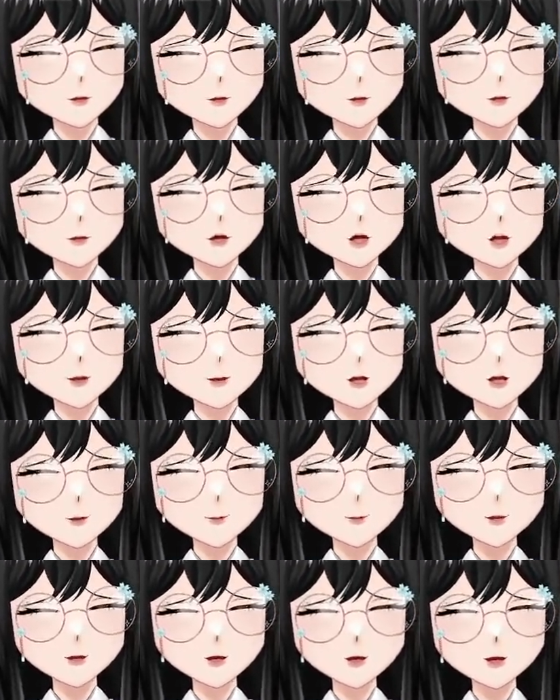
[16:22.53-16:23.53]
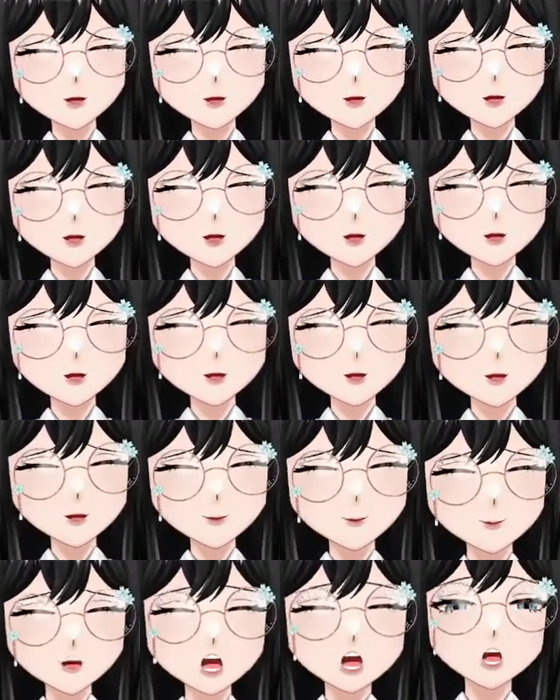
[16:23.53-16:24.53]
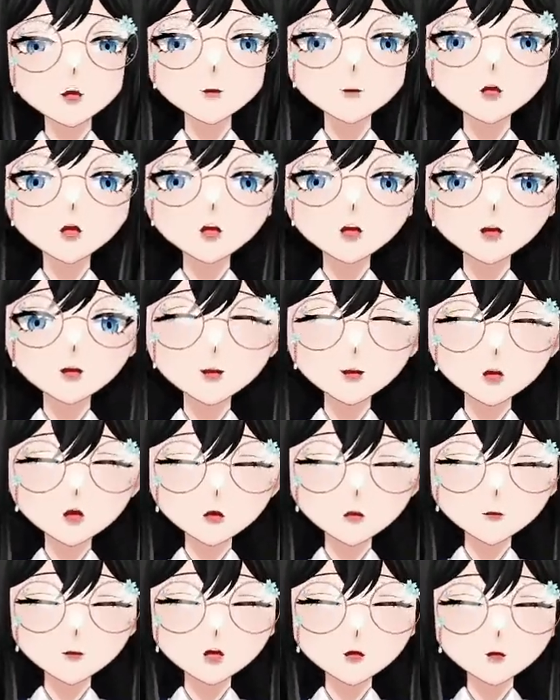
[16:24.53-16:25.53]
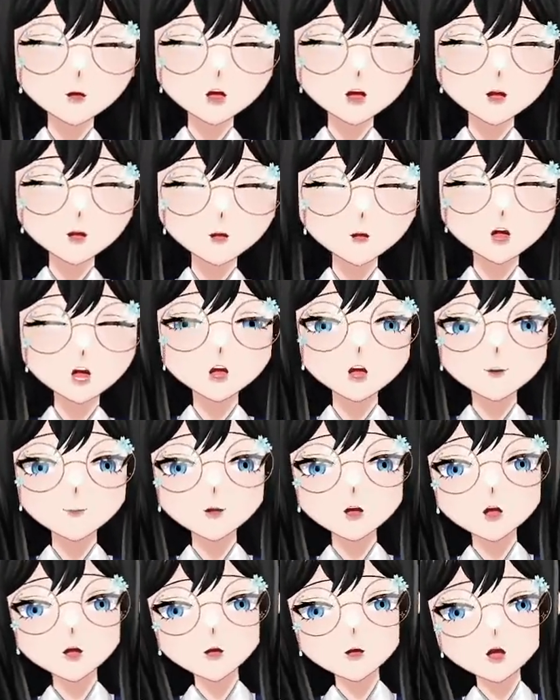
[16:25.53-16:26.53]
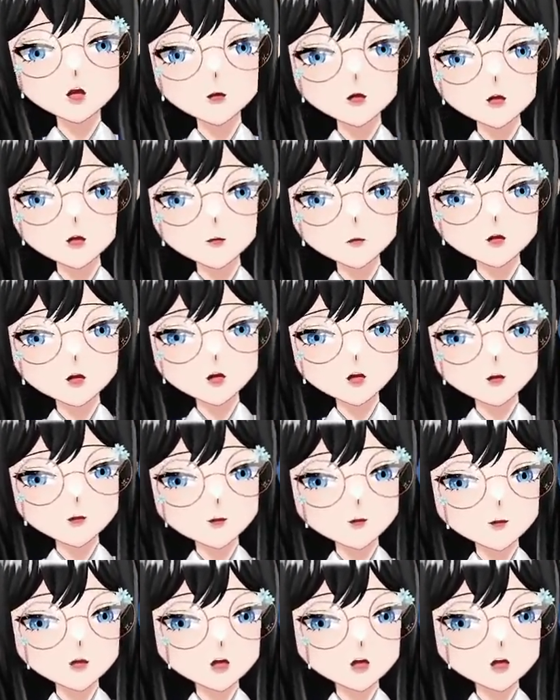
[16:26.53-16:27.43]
And it is found in simple and stratified squamous epithelium.